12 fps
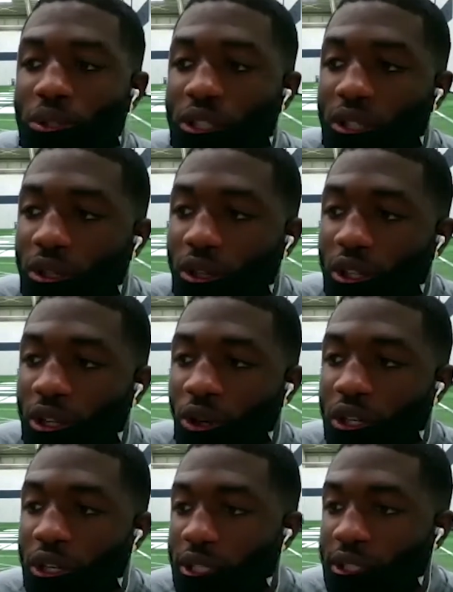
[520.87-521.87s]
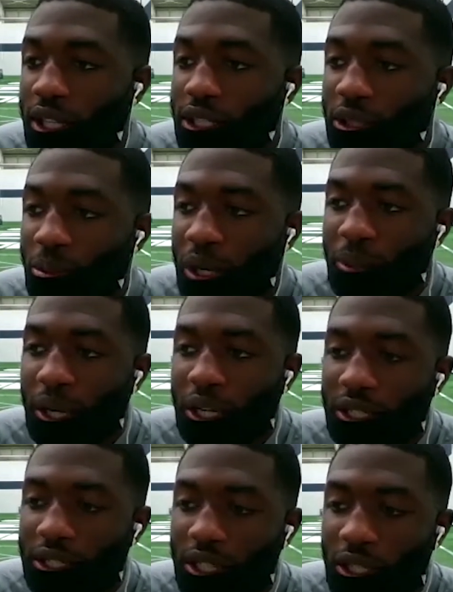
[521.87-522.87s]
it's a good organization, but I'm not
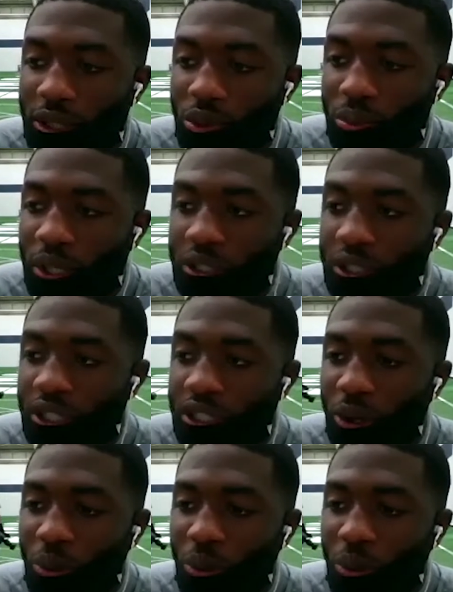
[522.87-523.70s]
going to say too much thing.